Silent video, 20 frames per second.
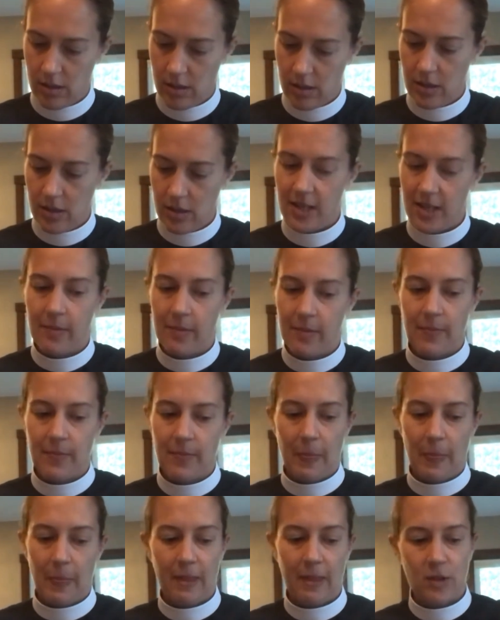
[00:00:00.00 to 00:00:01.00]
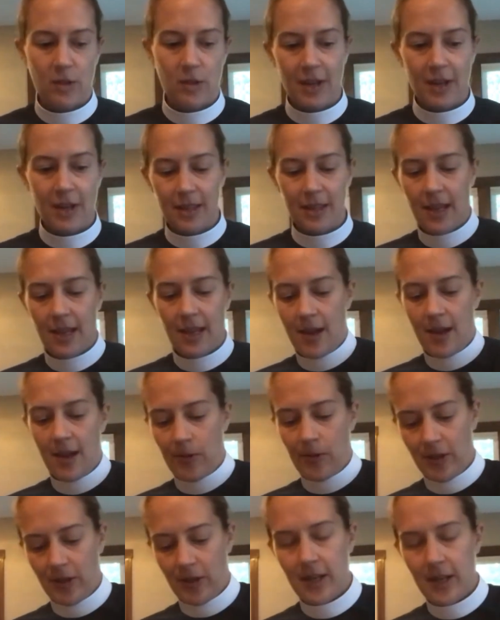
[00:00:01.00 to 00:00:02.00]
See? So I've got the
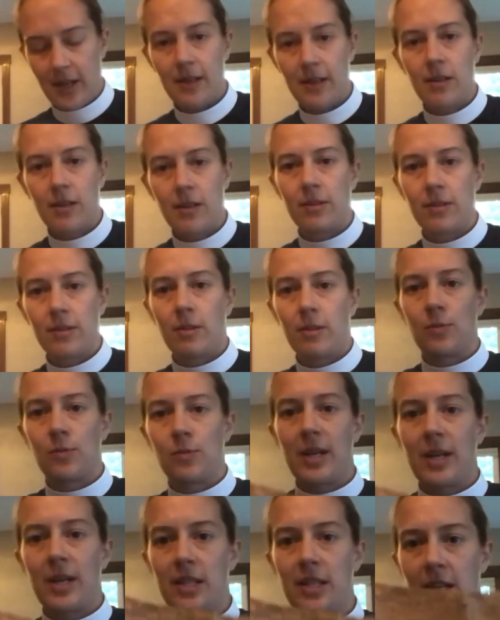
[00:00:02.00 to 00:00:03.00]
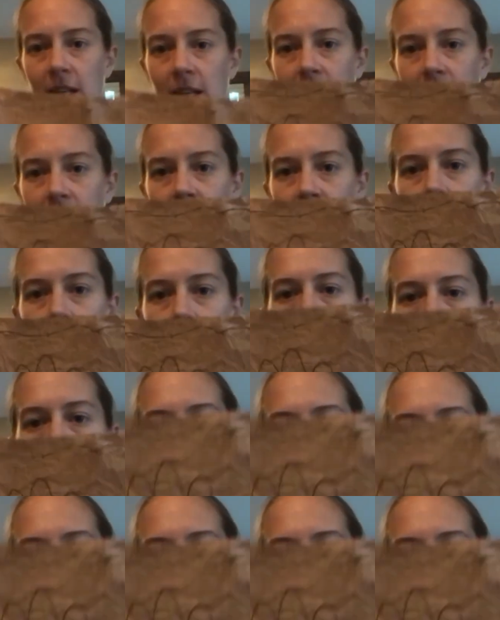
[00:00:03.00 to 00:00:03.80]
outline. There's my daisy.